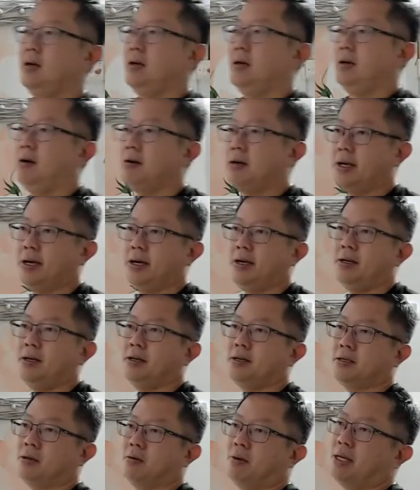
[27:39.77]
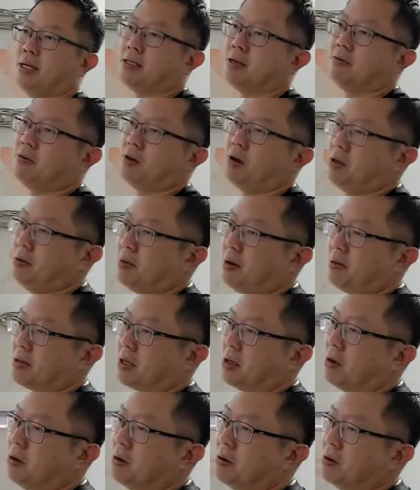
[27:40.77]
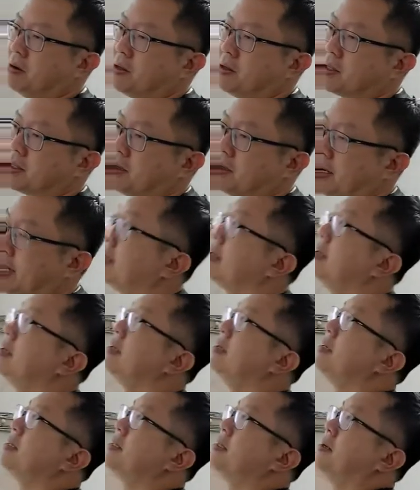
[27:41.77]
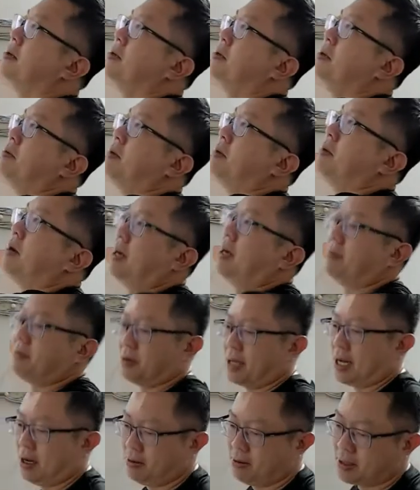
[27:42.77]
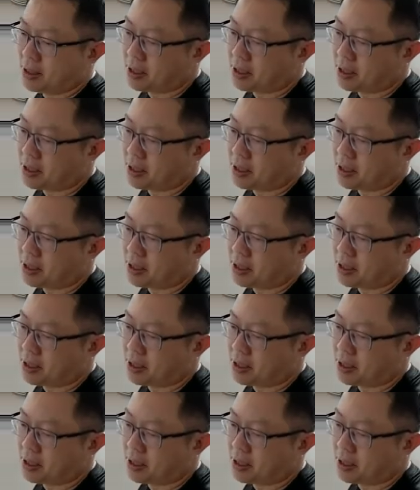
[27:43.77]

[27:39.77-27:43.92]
Okay, so what is the volume of the whole solid? So you will have to count the